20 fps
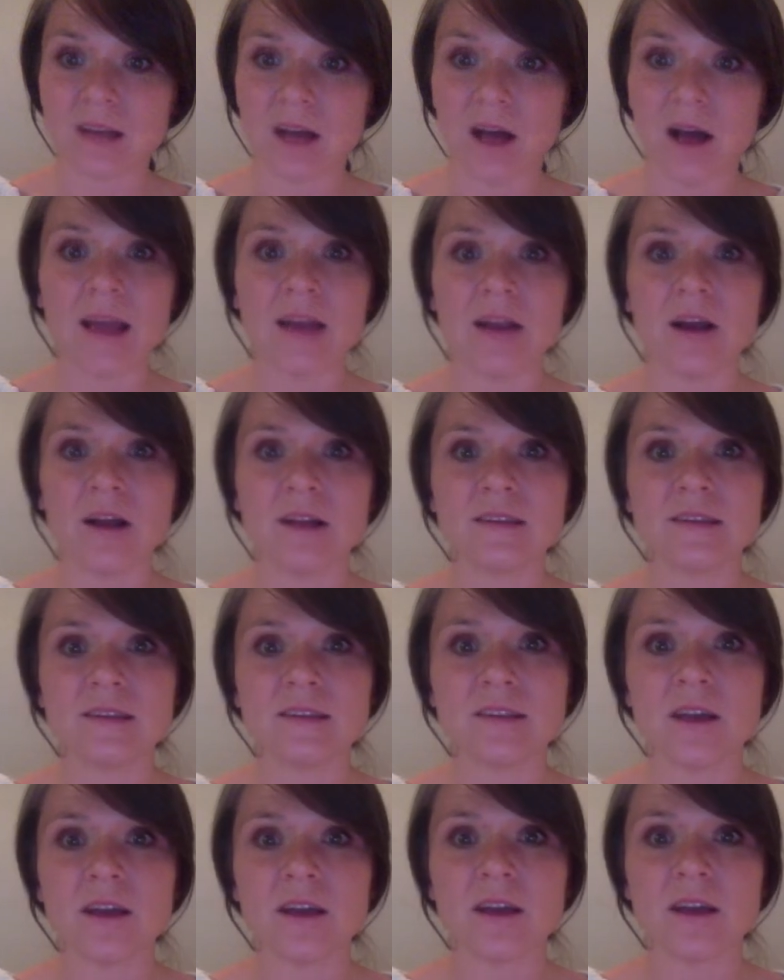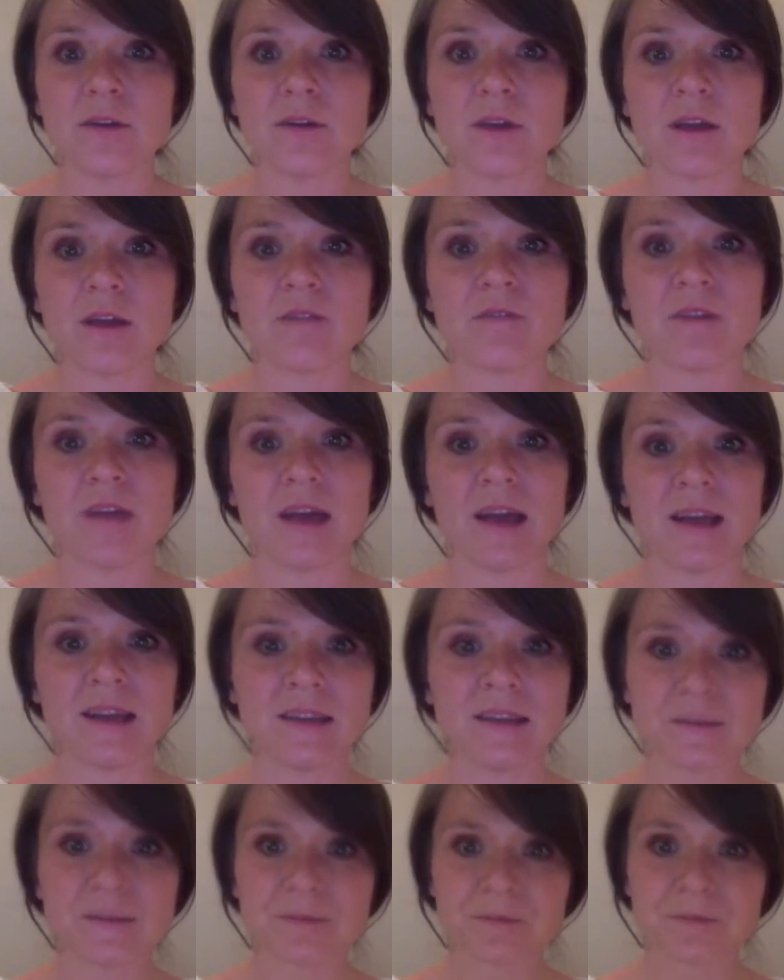and on Seesaw you can
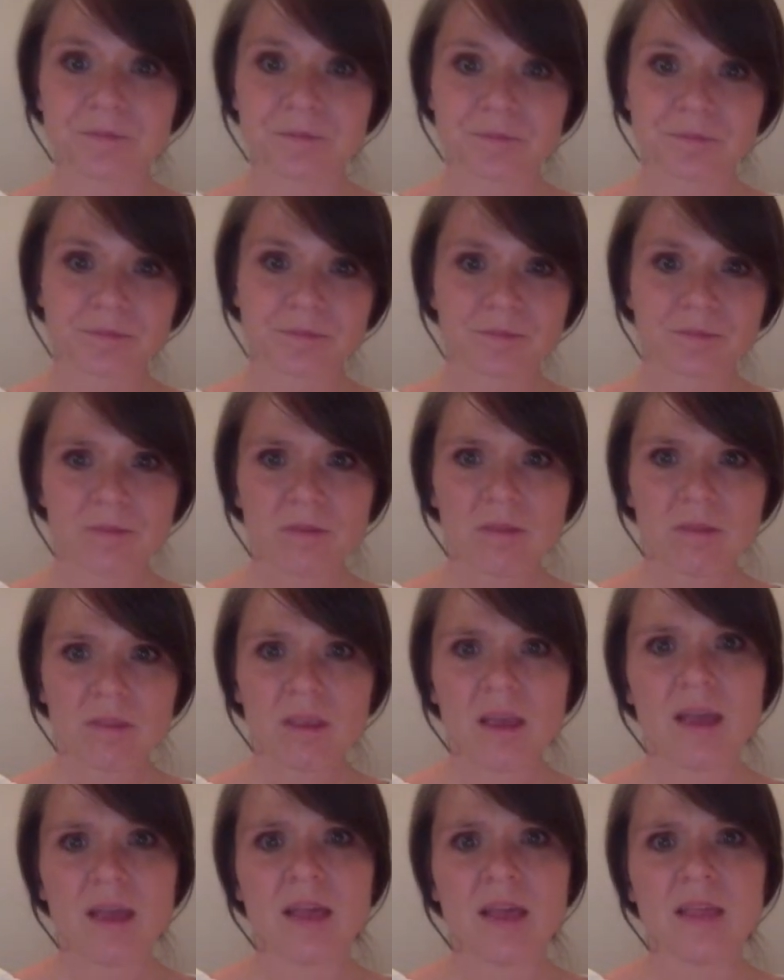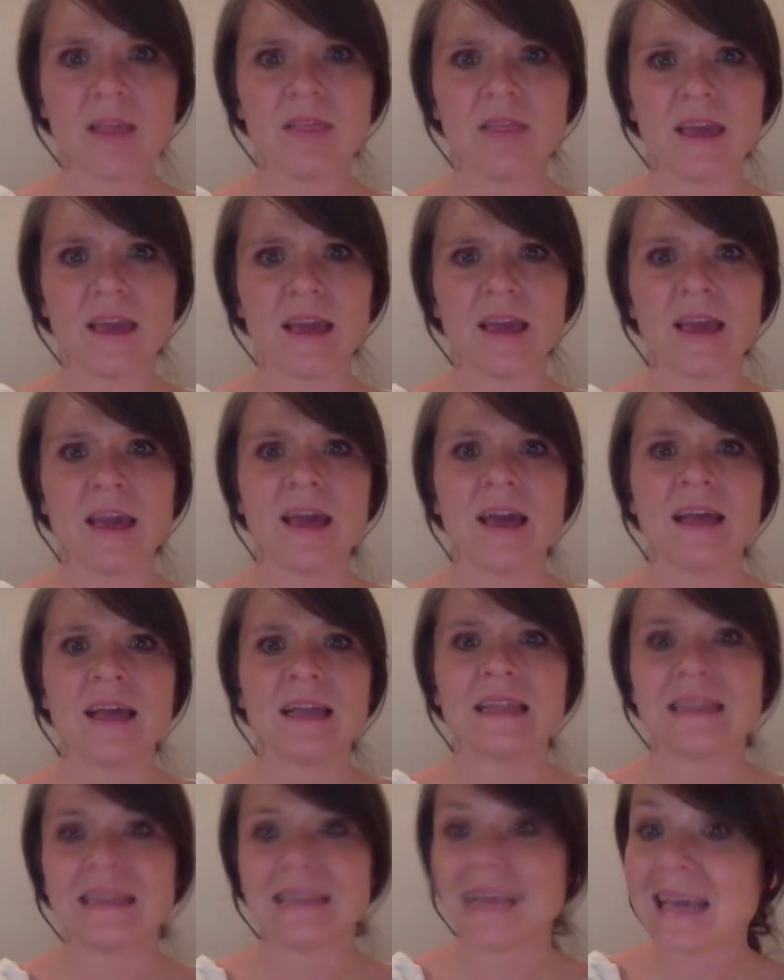find the
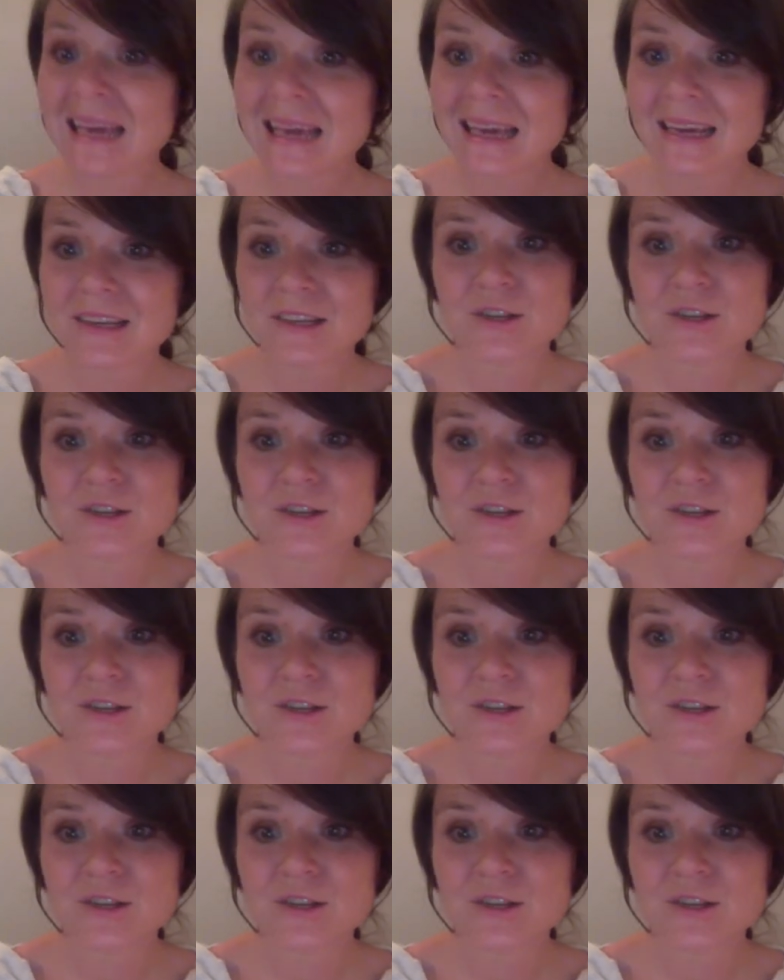link to